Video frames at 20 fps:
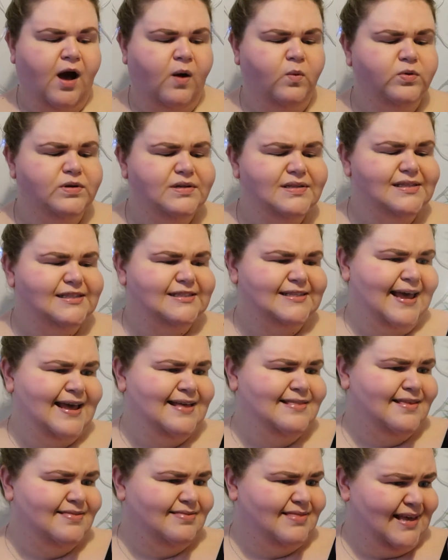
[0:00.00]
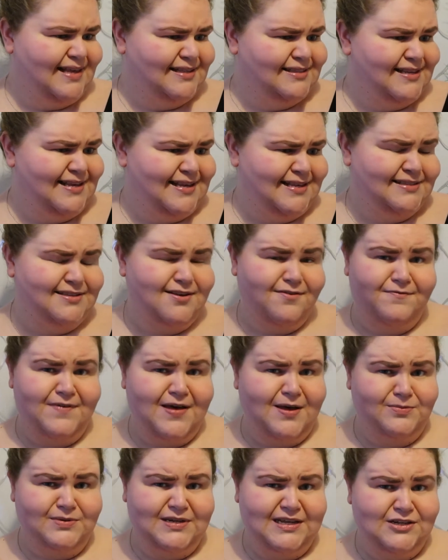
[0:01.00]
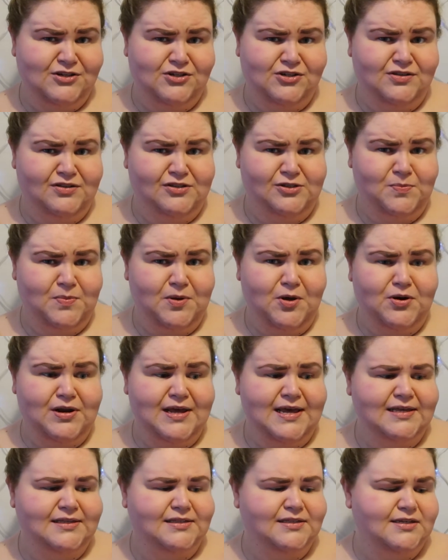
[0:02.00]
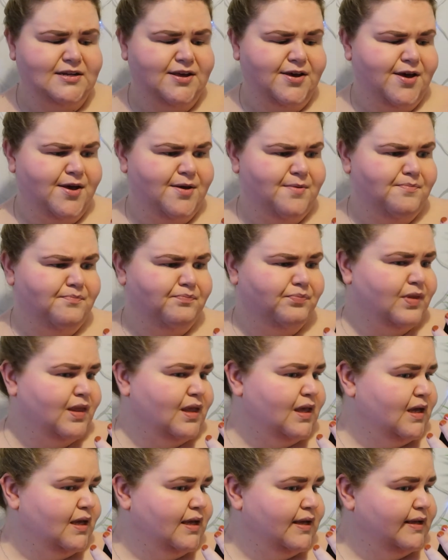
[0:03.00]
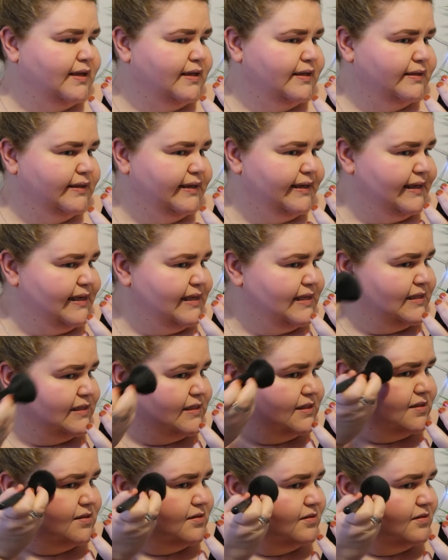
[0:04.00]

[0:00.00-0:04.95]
I wouldn't say that this is a foundation, to be honest. It is